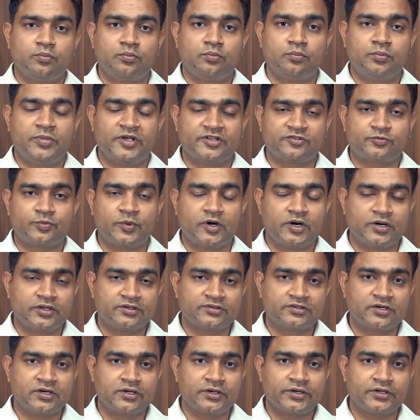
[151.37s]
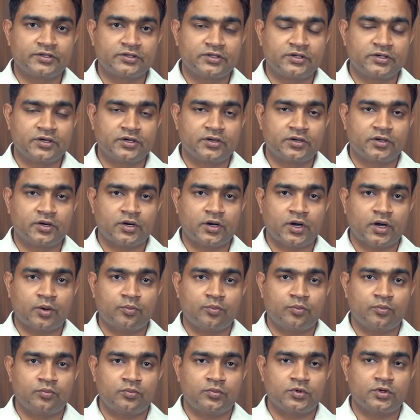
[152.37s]
best part is, like,
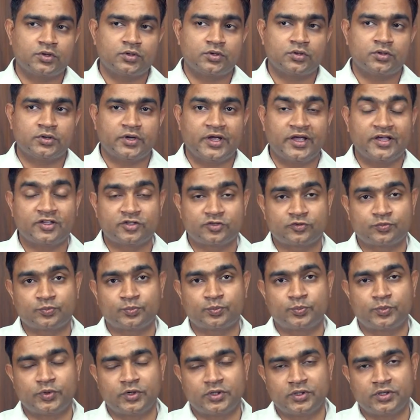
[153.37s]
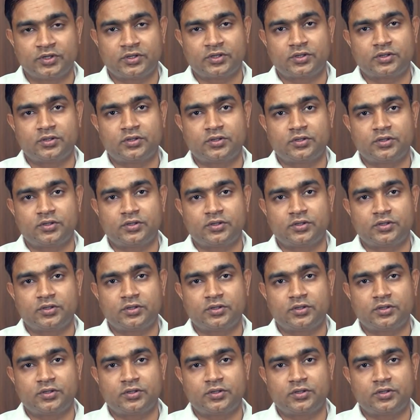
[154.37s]
the expert